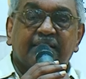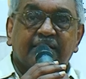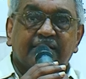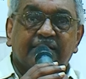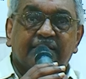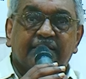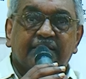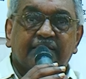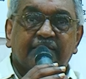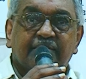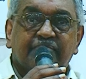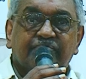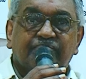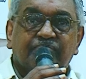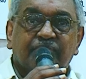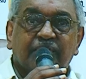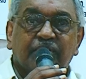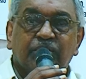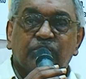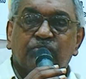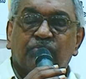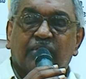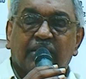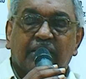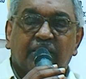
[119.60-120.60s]
this
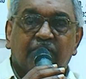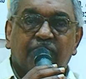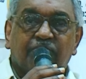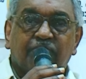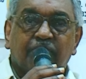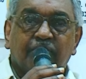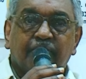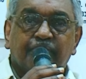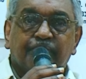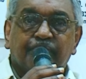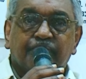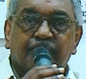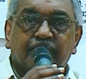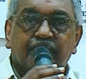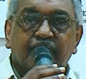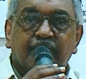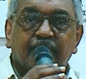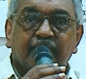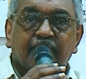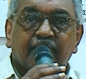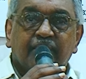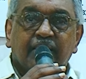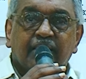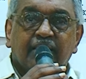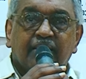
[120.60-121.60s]
is wonderful.
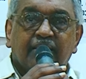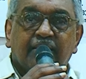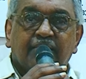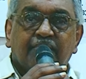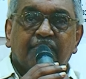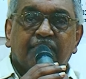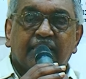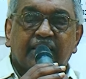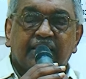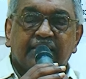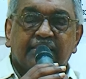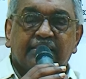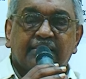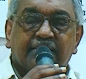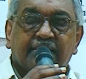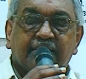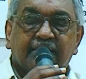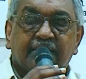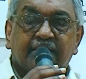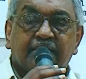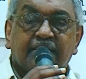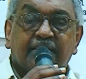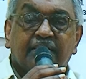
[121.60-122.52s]
Plus,